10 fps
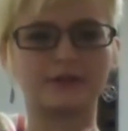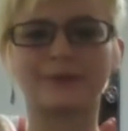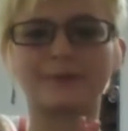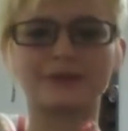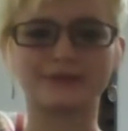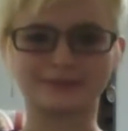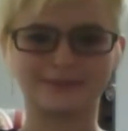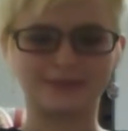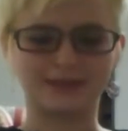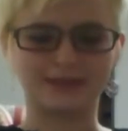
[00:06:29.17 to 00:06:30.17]
a ribbon or
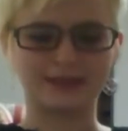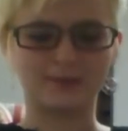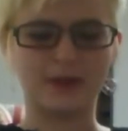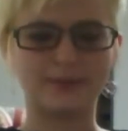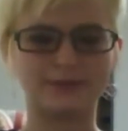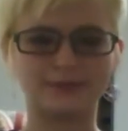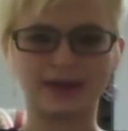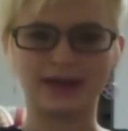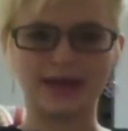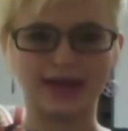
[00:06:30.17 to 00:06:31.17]
something like wrapping
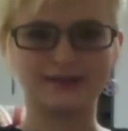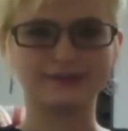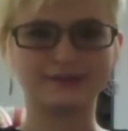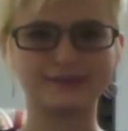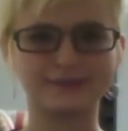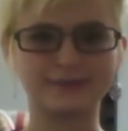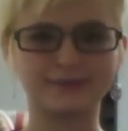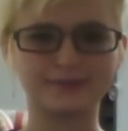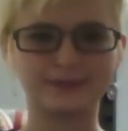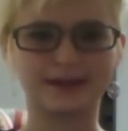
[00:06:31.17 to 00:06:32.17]
my hands
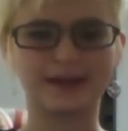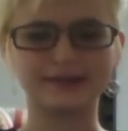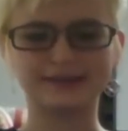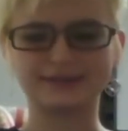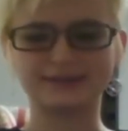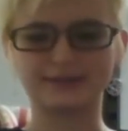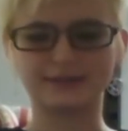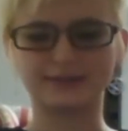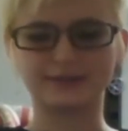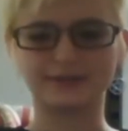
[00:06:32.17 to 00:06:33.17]
to the cards,
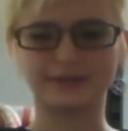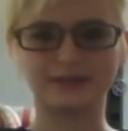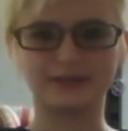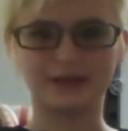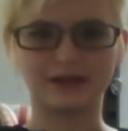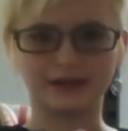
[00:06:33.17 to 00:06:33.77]
or I'll